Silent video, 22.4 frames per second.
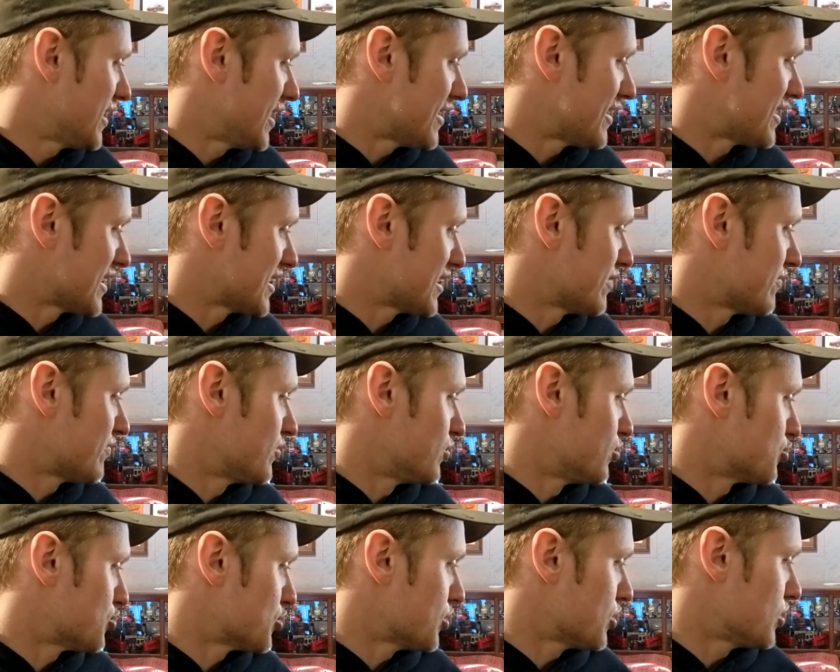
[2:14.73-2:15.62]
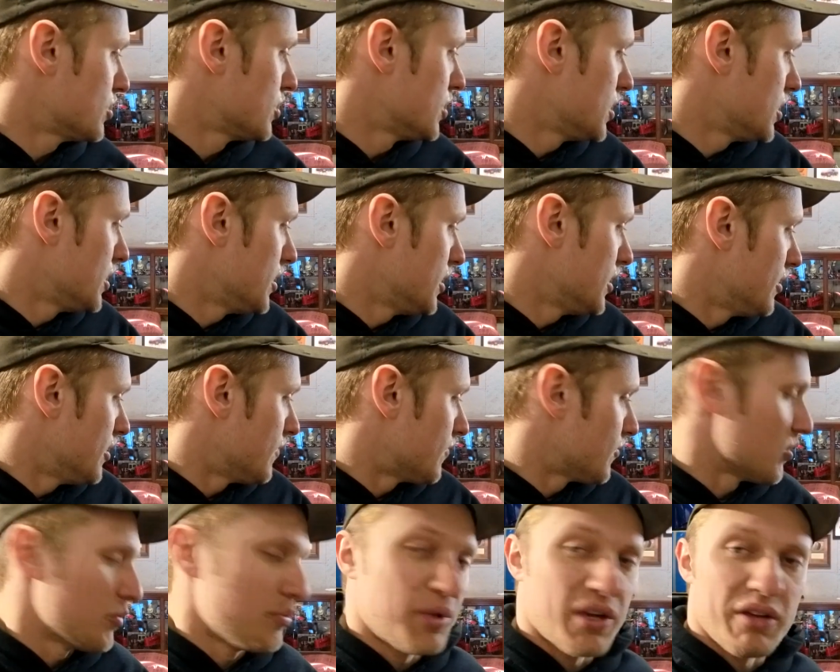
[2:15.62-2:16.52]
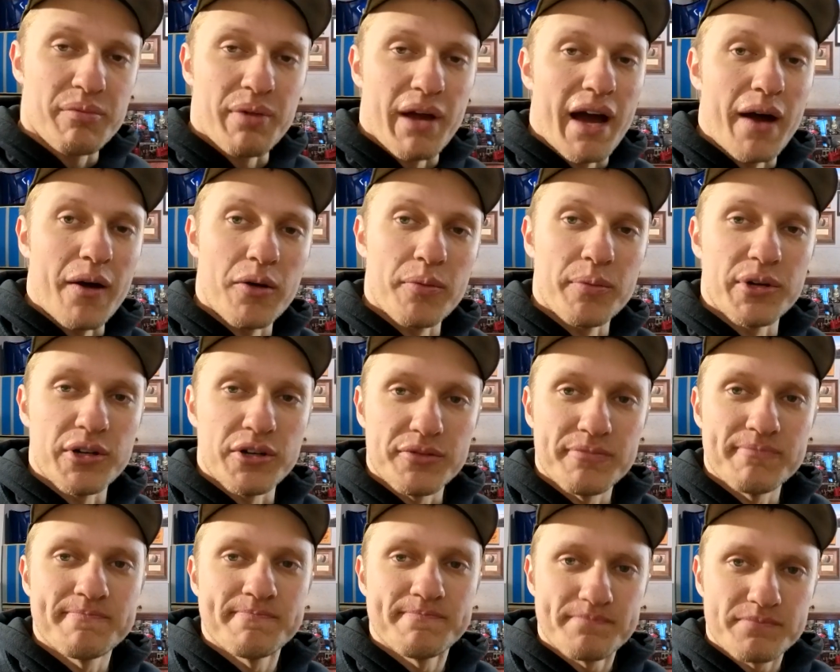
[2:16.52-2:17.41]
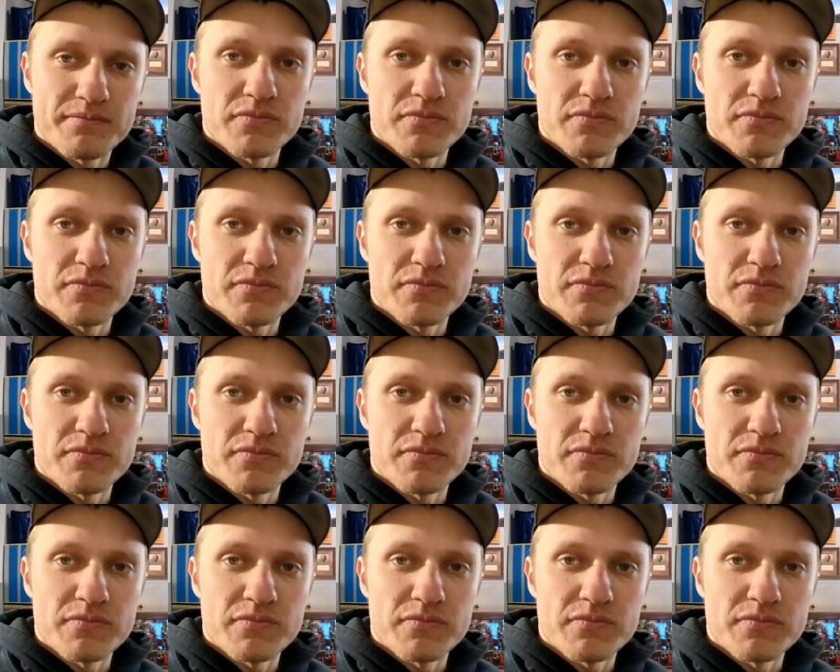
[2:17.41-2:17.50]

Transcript: I think in the future, for a big power build,